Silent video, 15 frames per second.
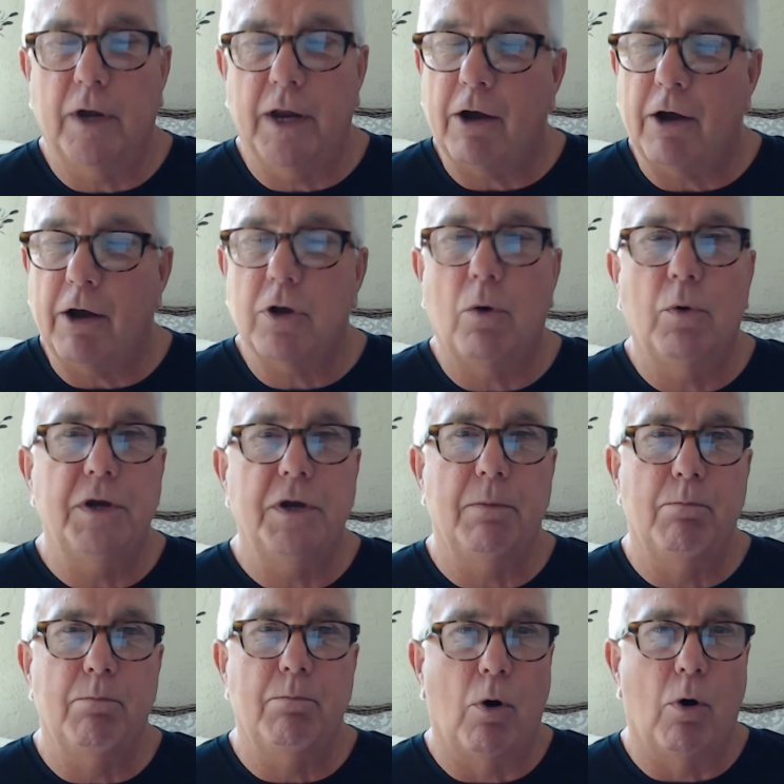and I'll go into
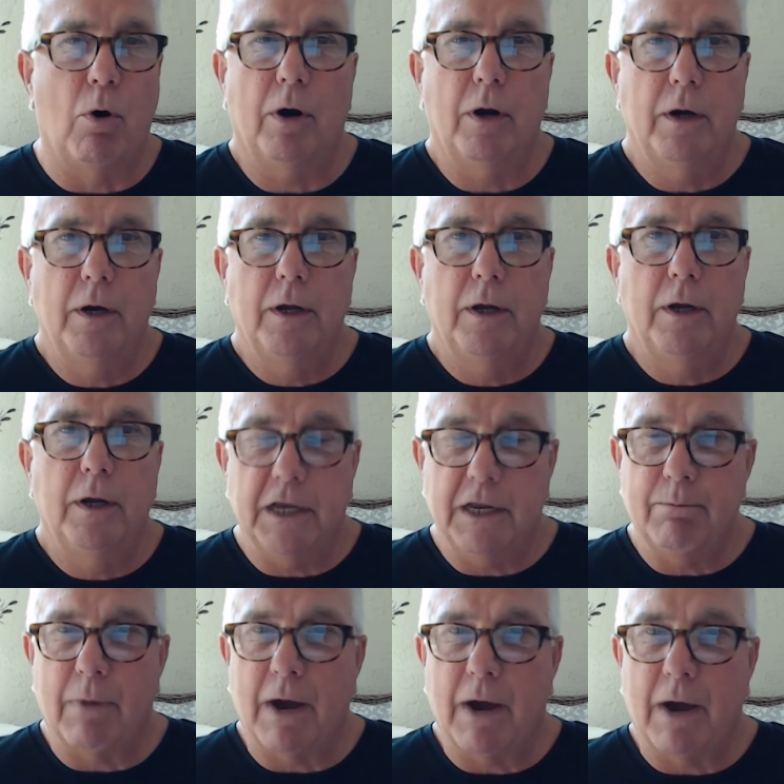more in
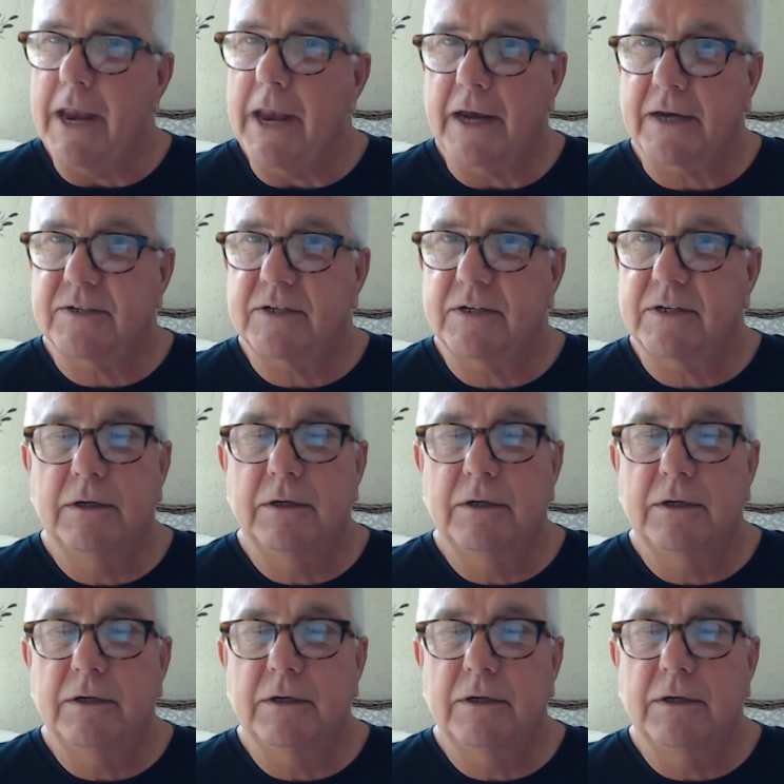my next